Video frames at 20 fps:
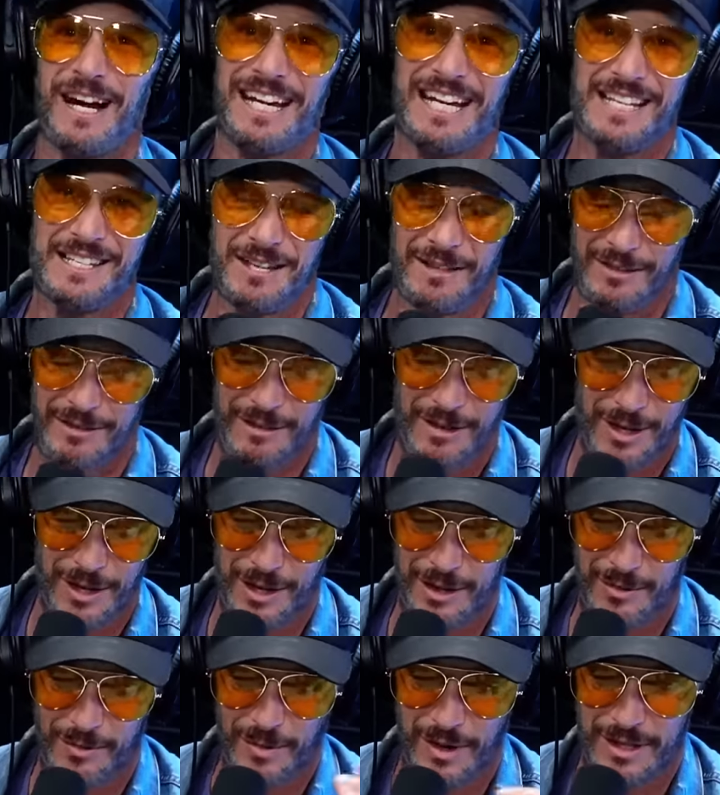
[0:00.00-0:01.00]
needs to,
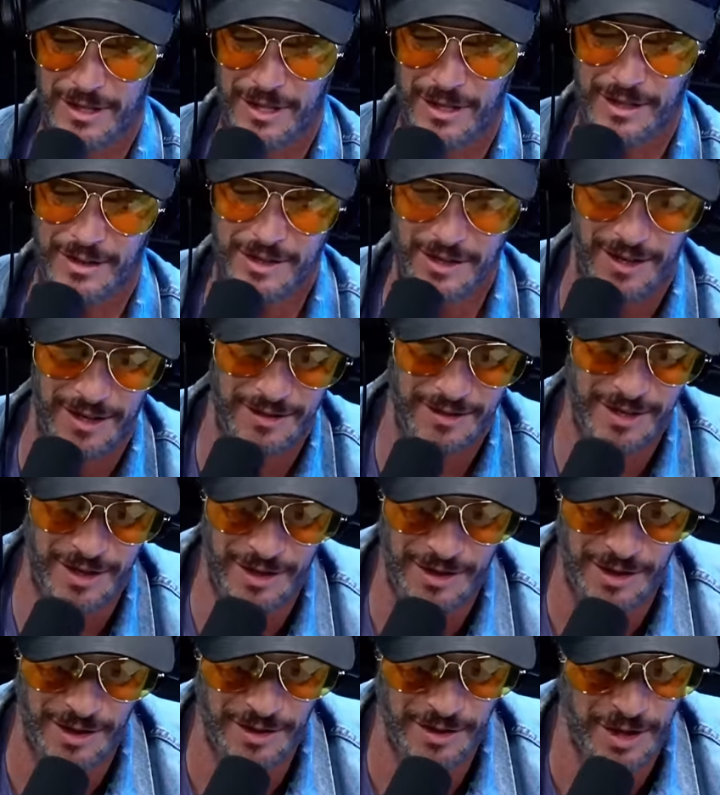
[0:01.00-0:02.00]
to, to, to, to
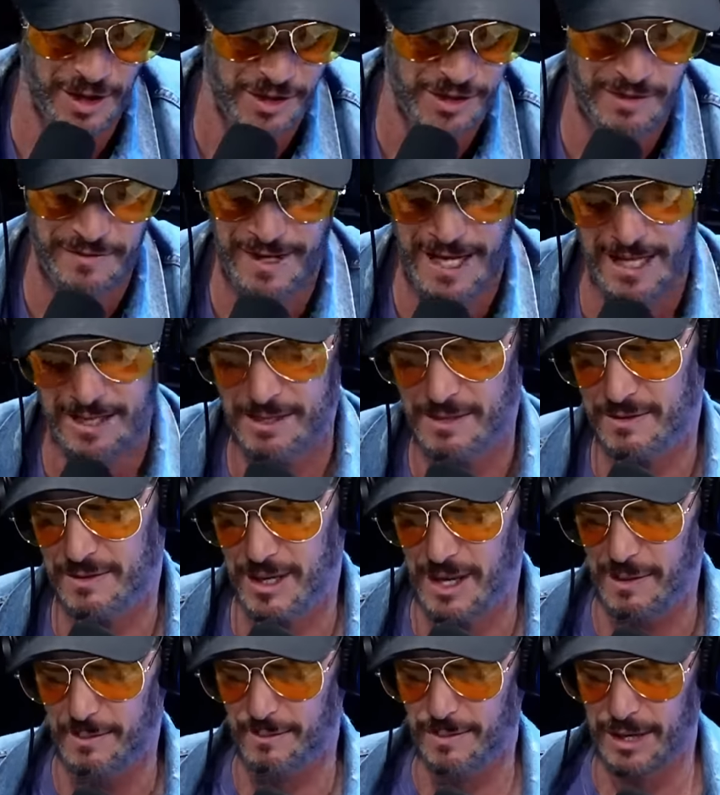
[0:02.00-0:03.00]
learn cursive. That's
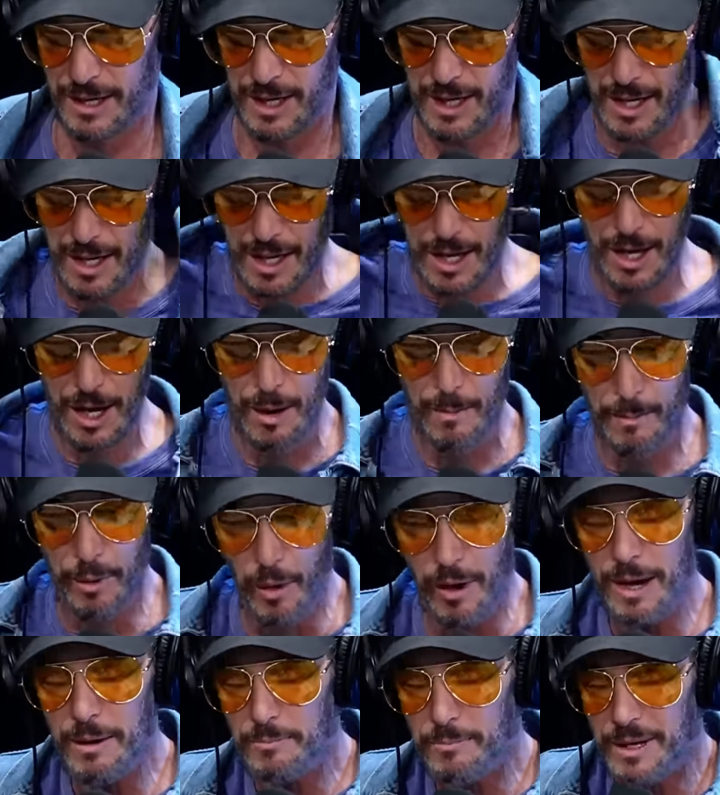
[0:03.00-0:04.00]
dumb. But
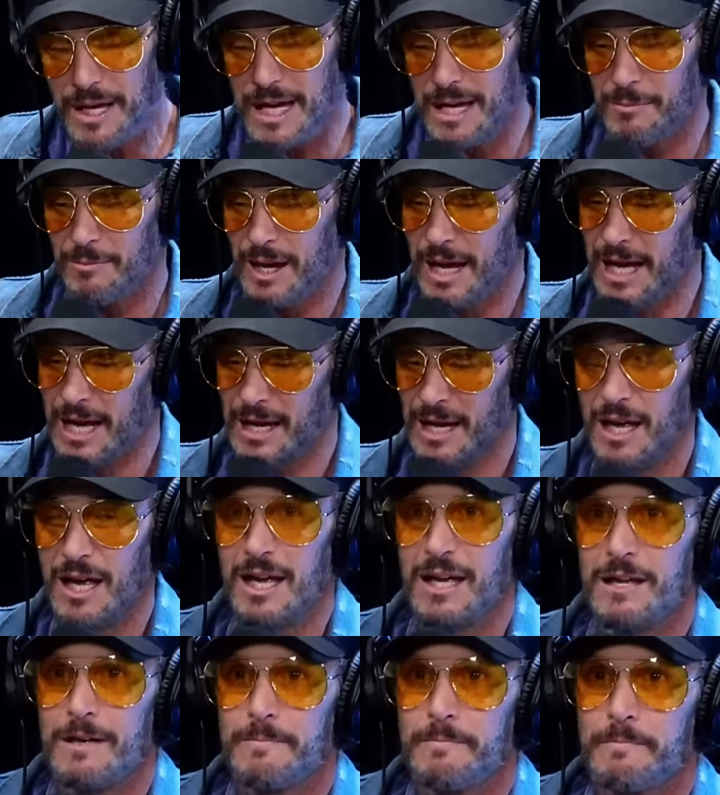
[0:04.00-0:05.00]
point being, man,
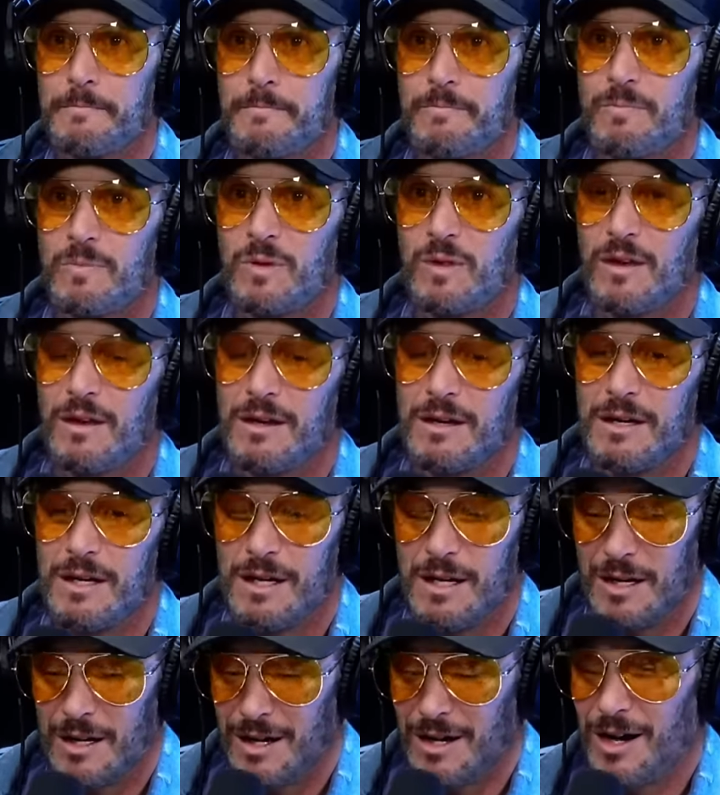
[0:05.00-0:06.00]

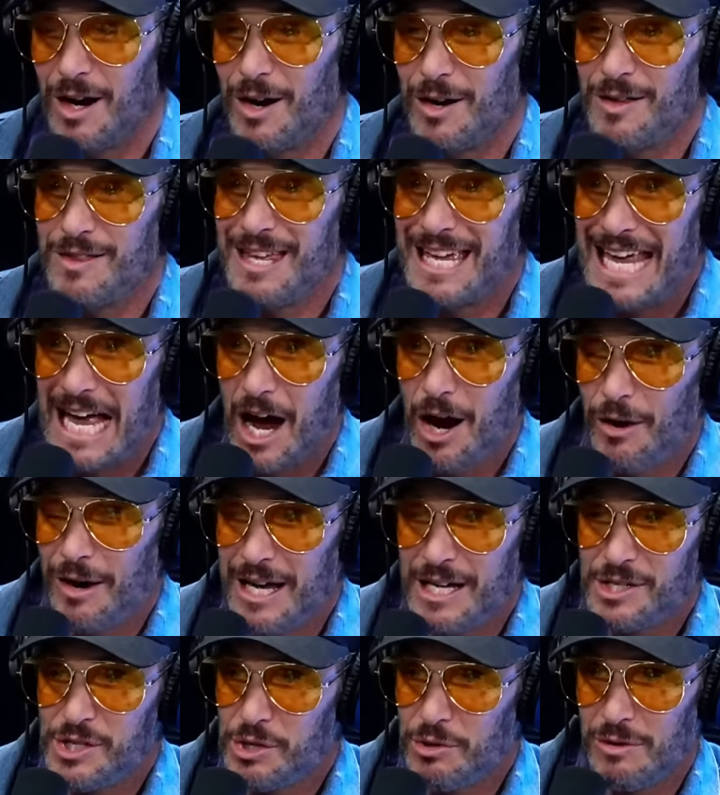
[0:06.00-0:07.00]
our, the, our
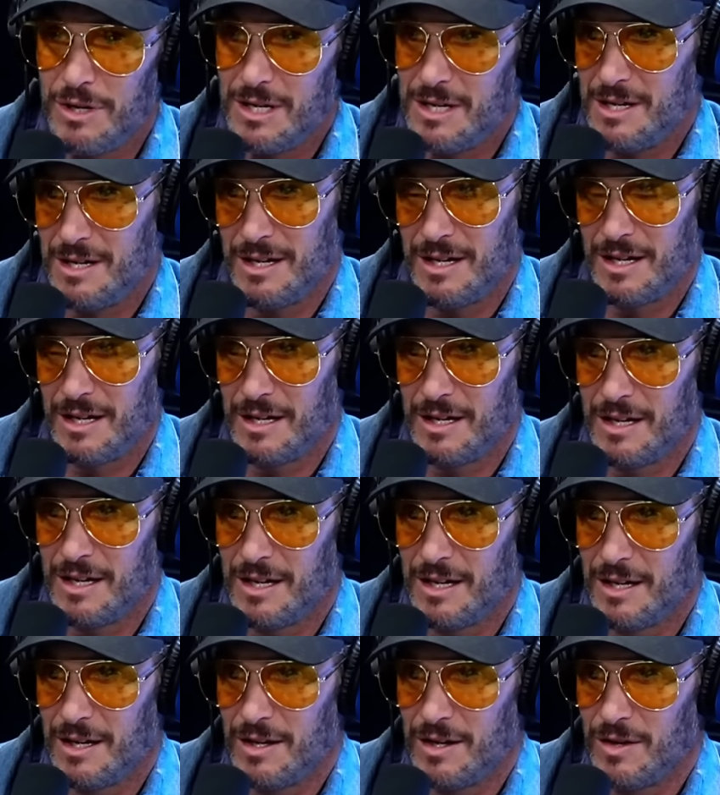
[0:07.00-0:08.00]
history
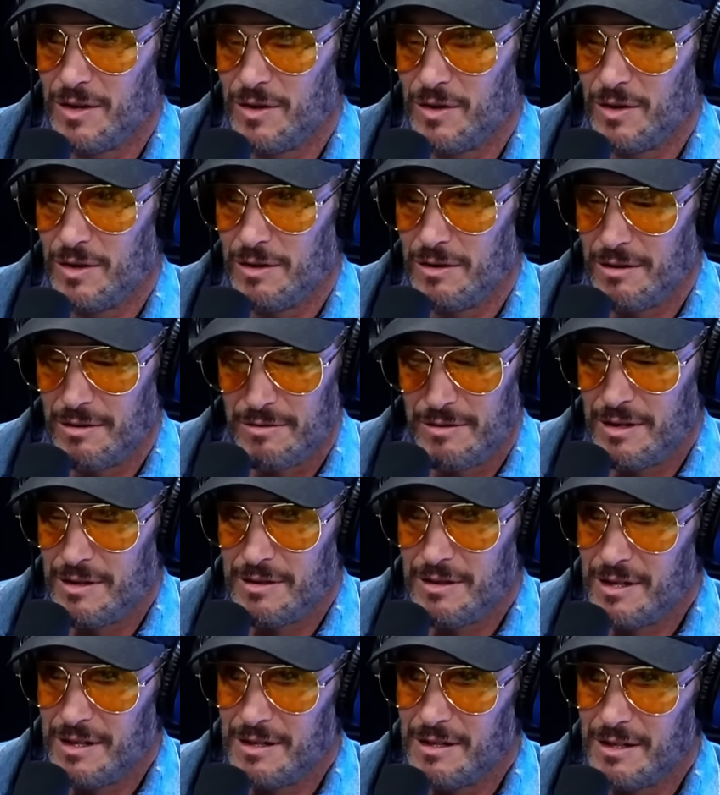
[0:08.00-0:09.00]
the,
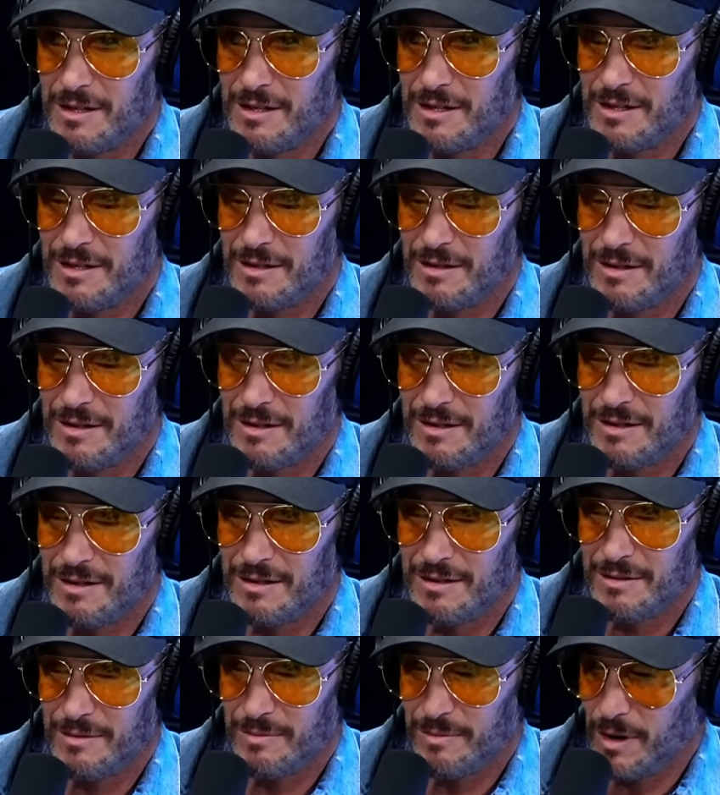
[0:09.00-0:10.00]
the,
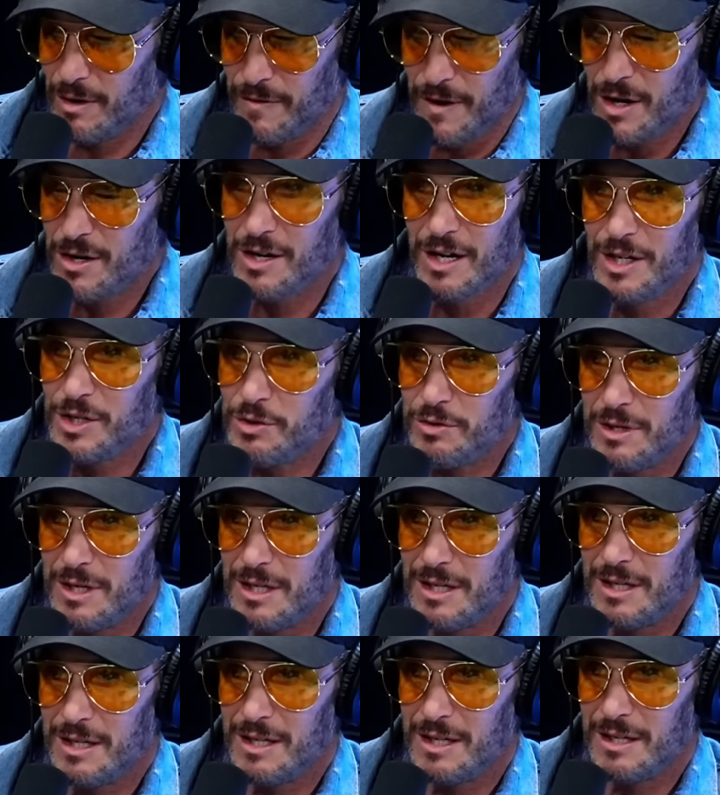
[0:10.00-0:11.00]
uh, of our
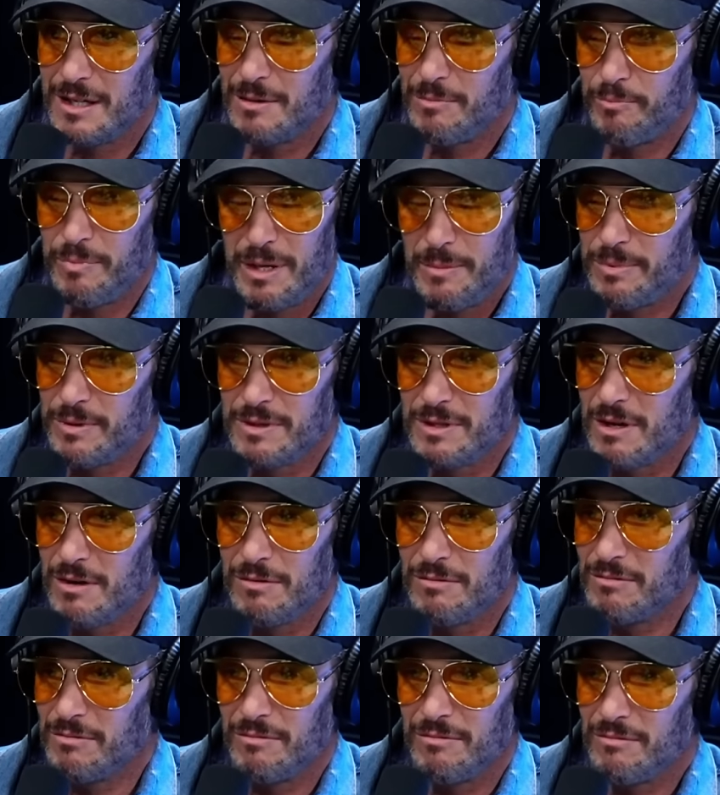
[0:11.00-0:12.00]
country, people
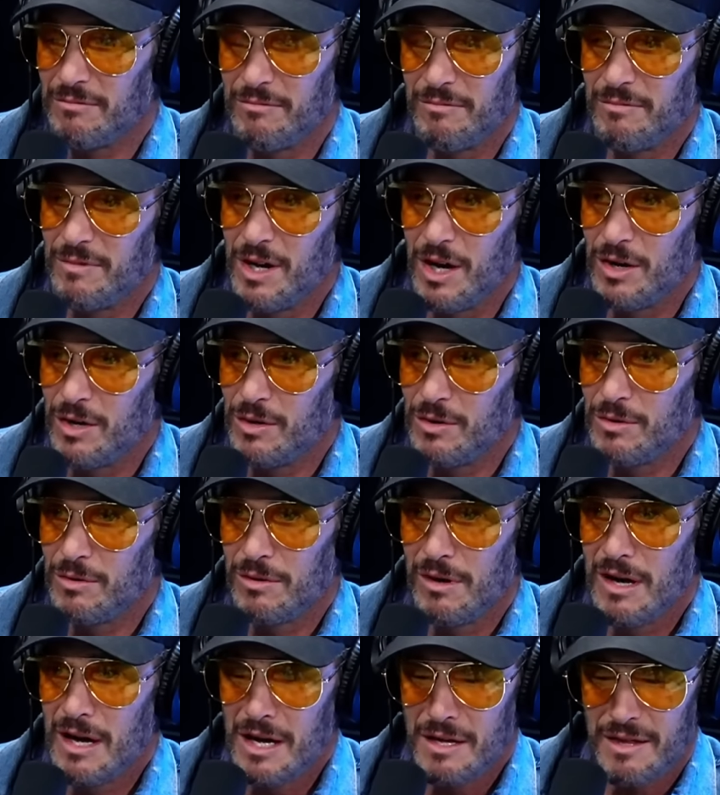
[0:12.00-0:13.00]
don't know.
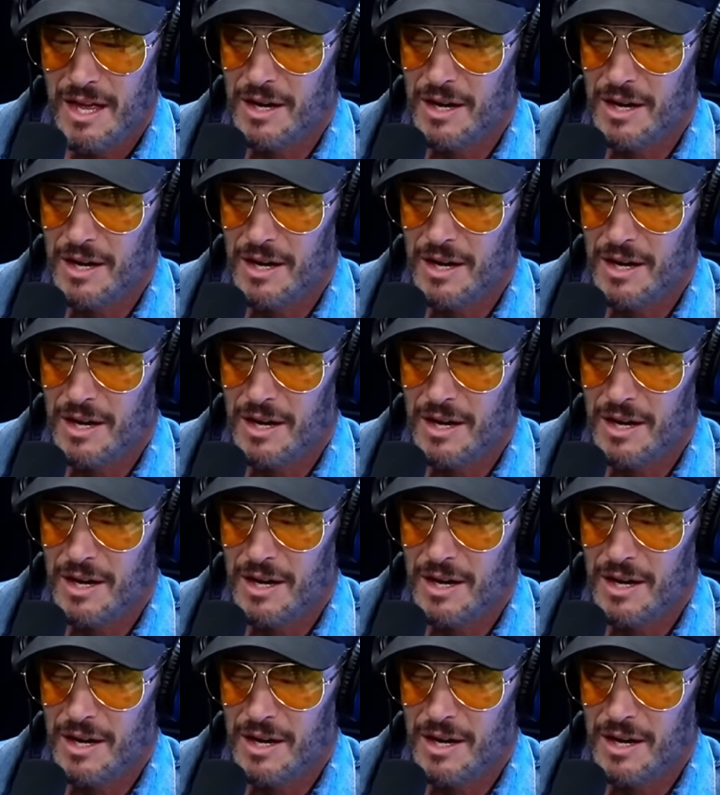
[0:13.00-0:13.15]
Yeah, they